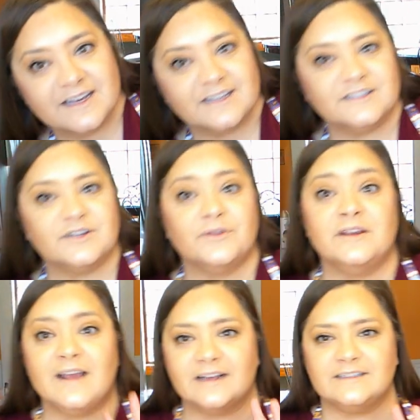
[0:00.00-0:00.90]
So the
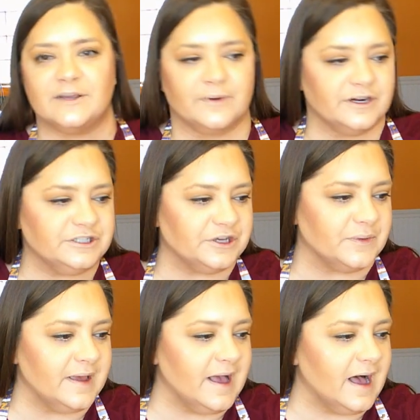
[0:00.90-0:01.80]
next thing we're going to do,
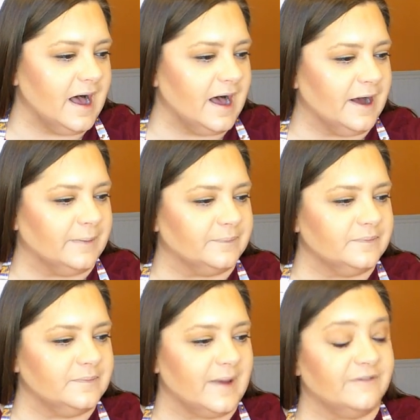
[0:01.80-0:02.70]

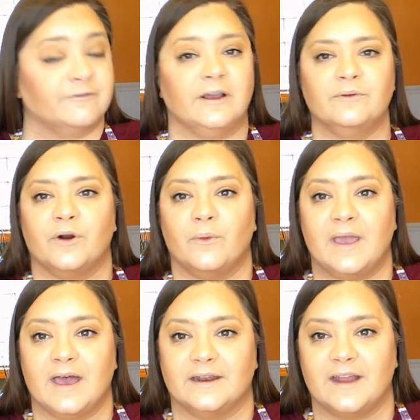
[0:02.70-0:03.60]
my friend
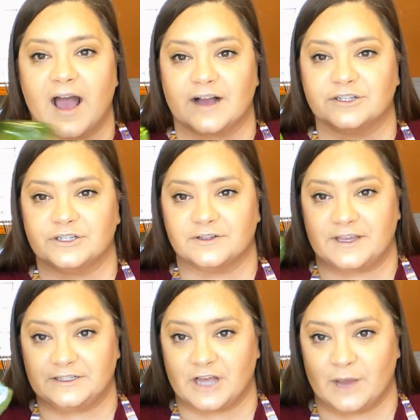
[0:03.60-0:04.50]
Roanne
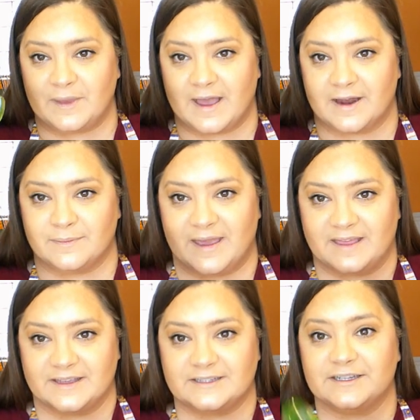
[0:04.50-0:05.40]
actually taught me how to make this,